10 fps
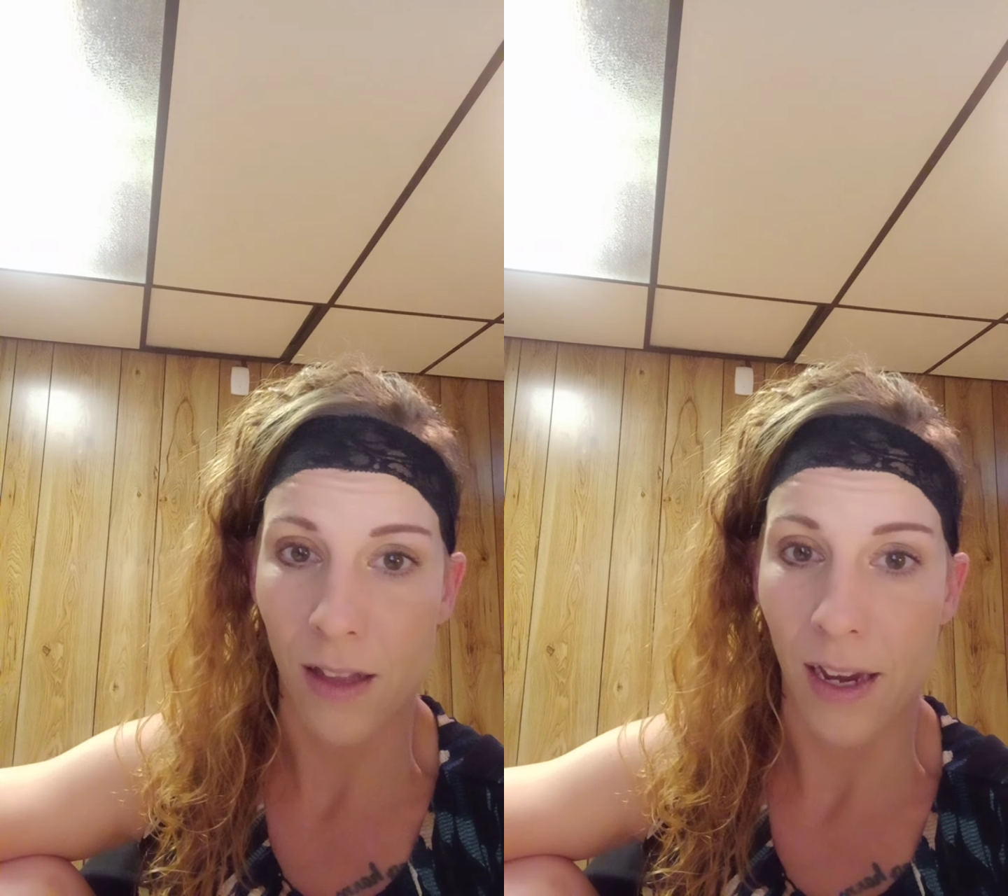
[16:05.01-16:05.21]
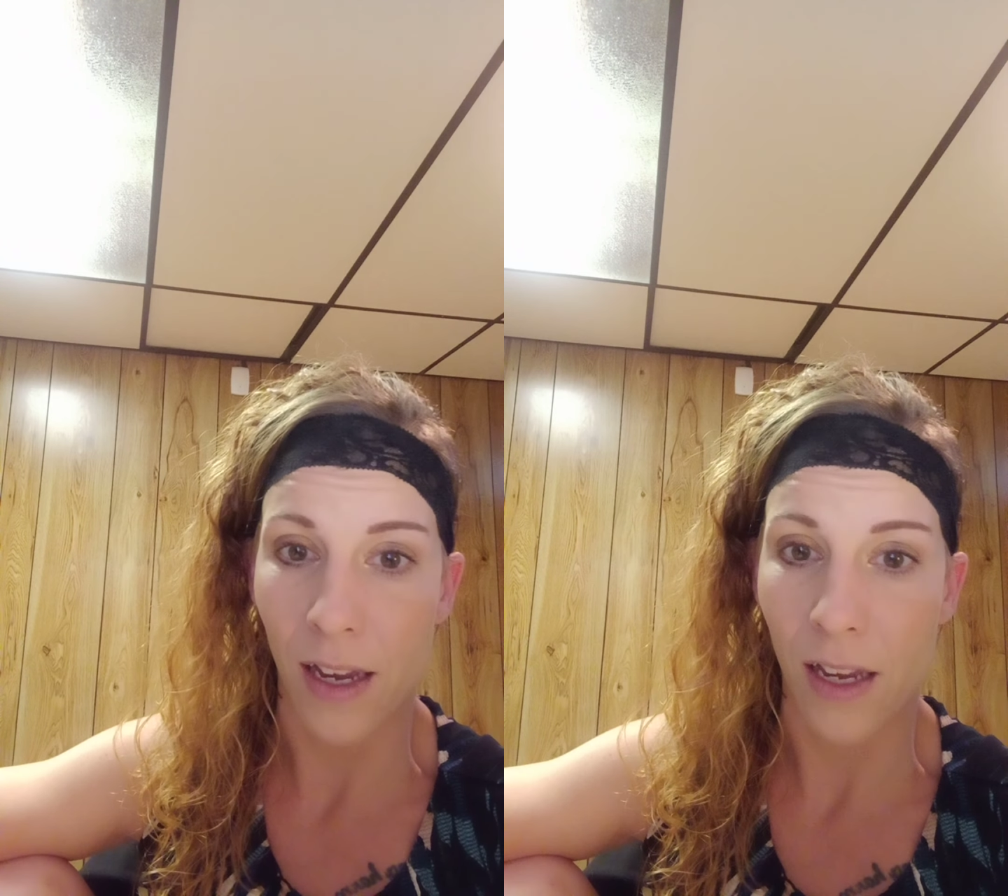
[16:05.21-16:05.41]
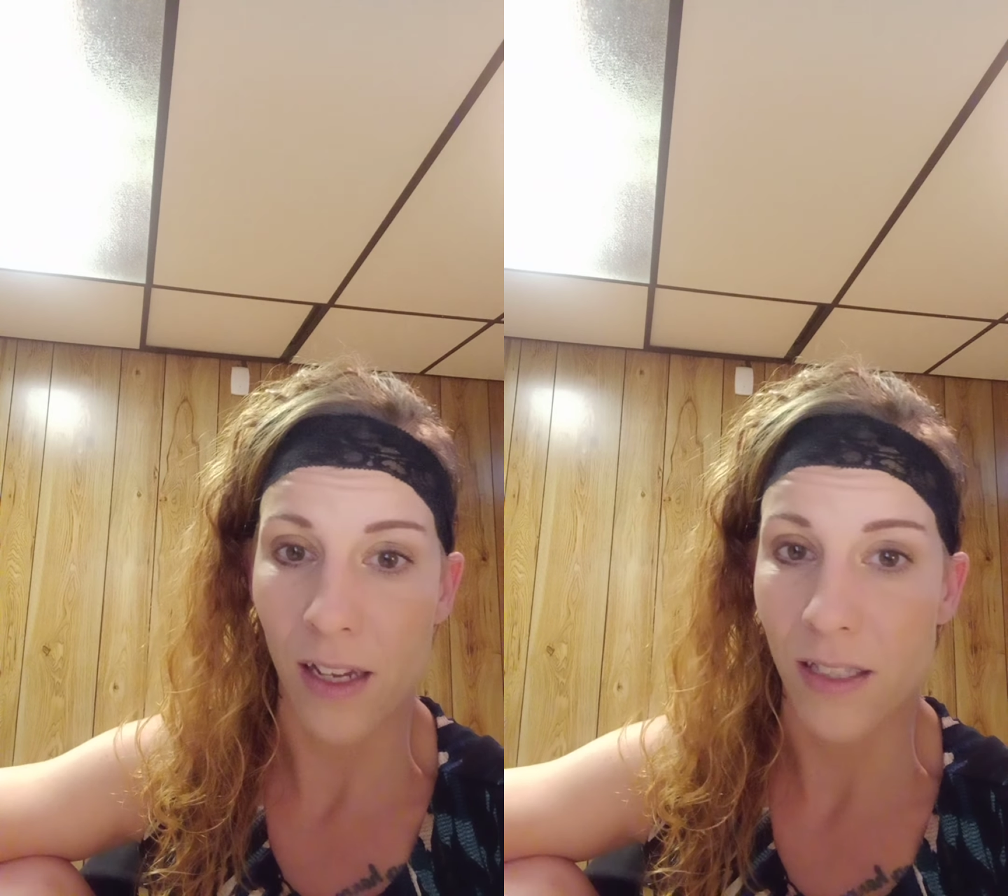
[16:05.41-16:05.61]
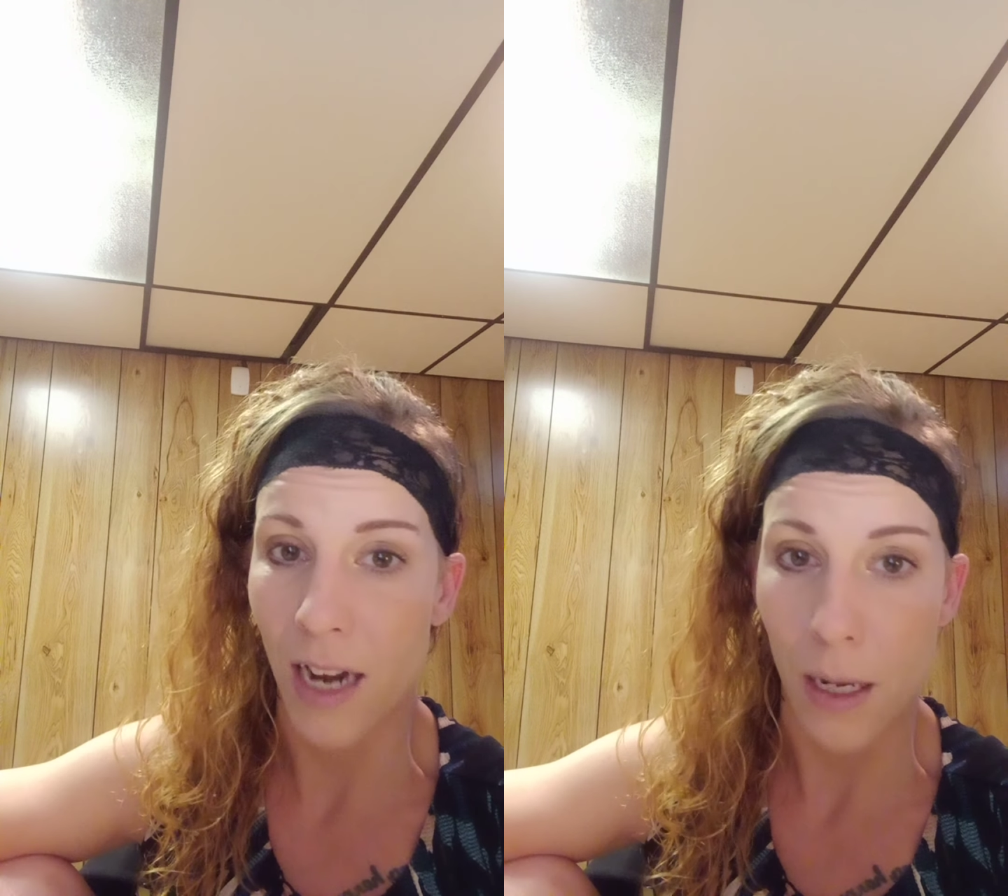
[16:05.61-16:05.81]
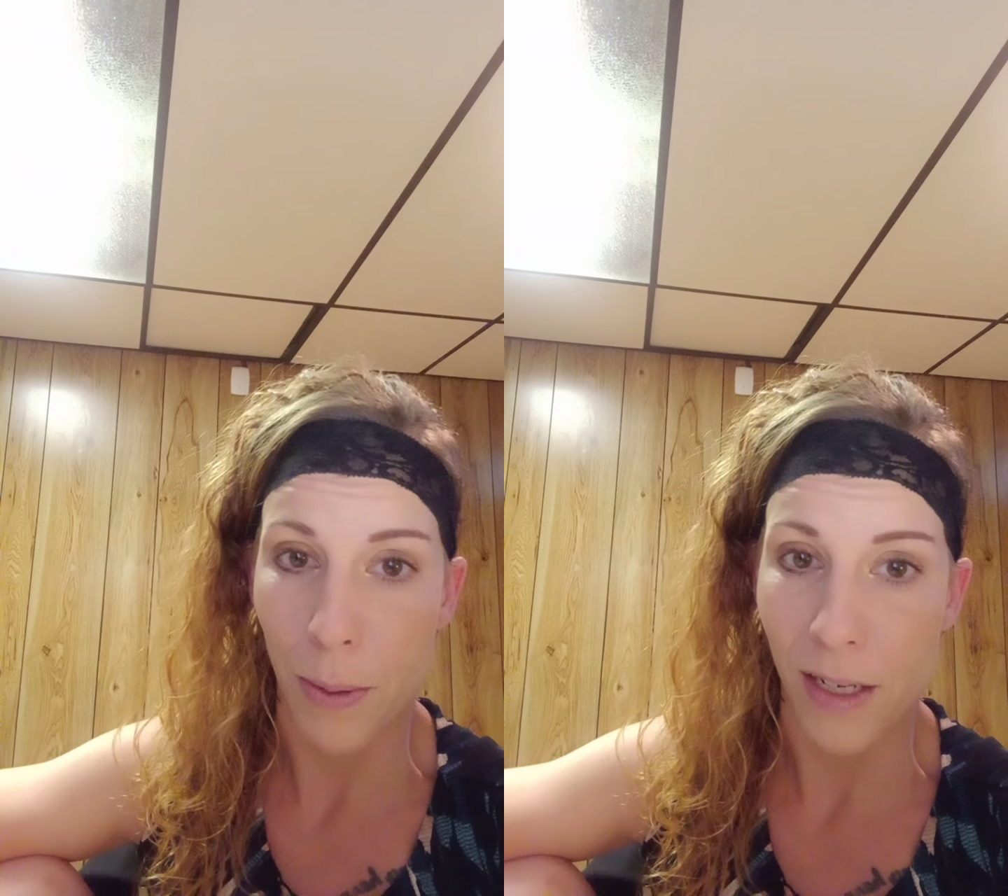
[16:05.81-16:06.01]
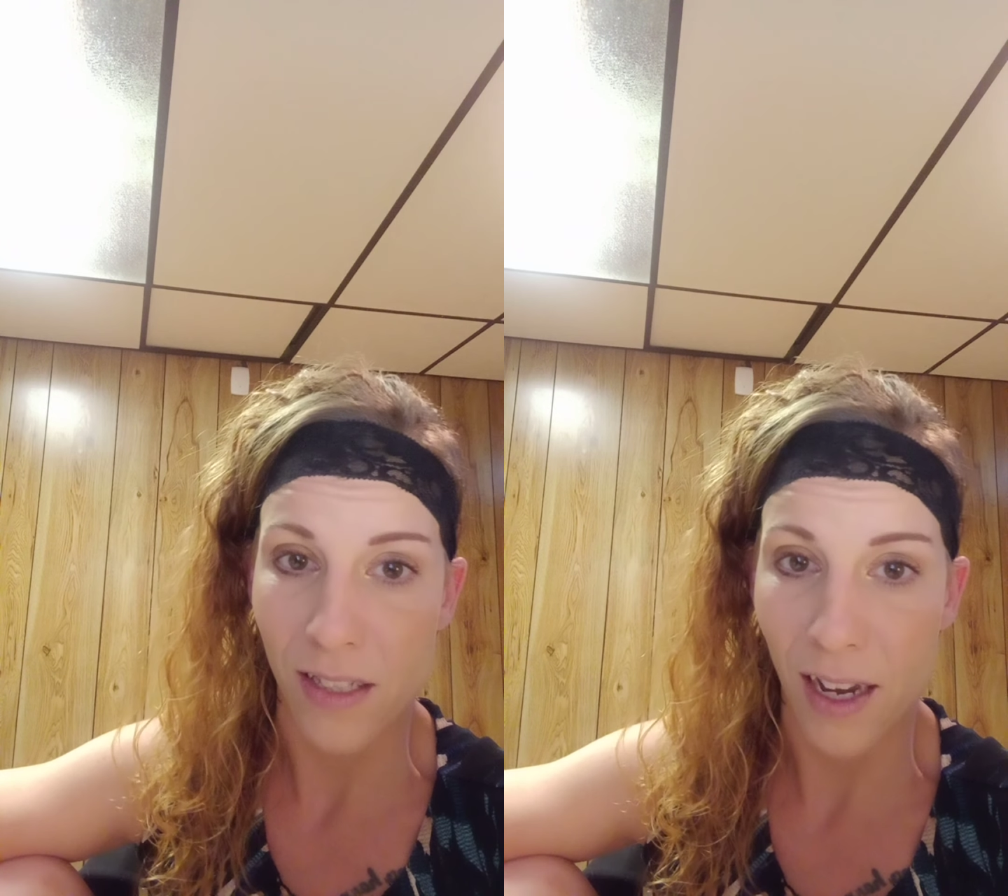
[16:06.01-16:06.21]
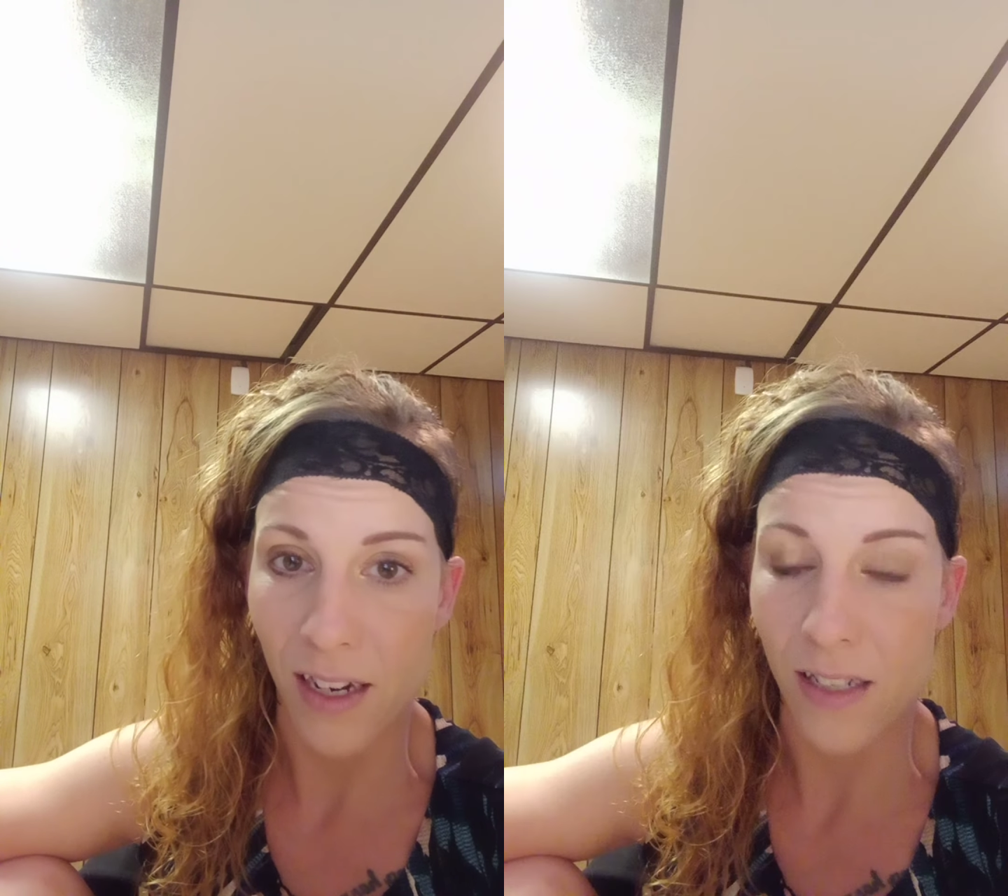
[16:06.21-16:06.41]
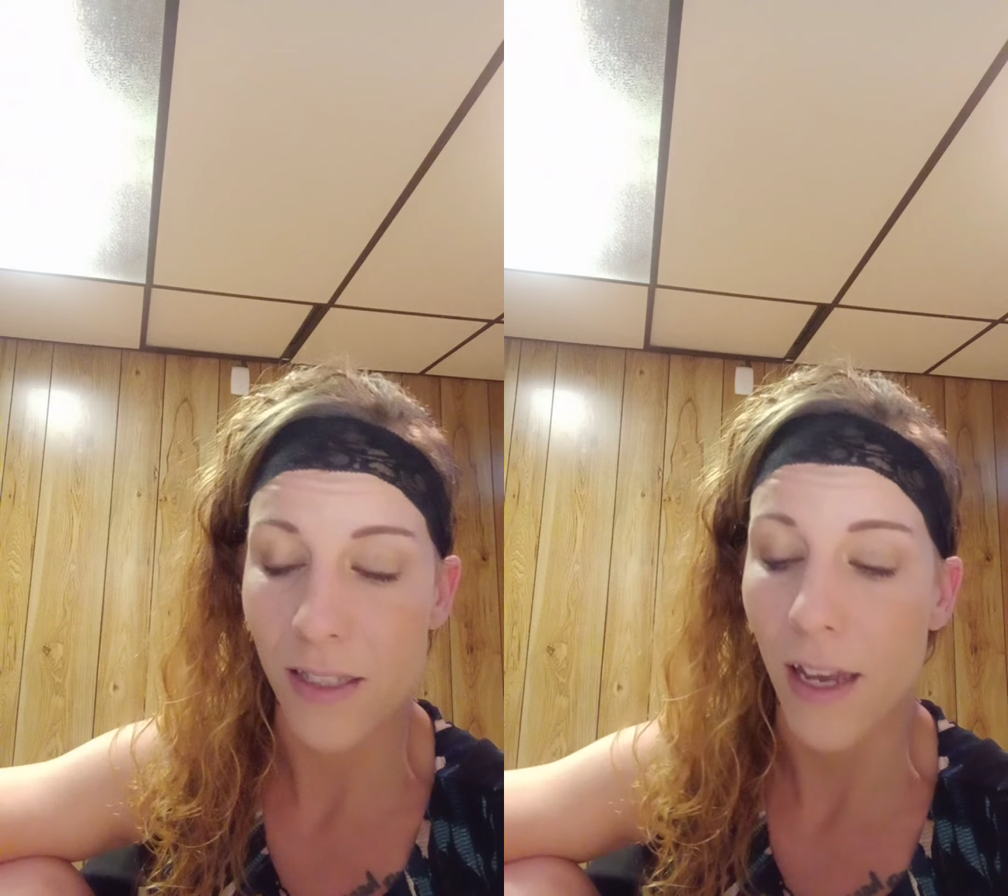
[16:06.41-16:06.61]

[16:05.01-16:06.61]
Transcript: Like, it's not appendicitis.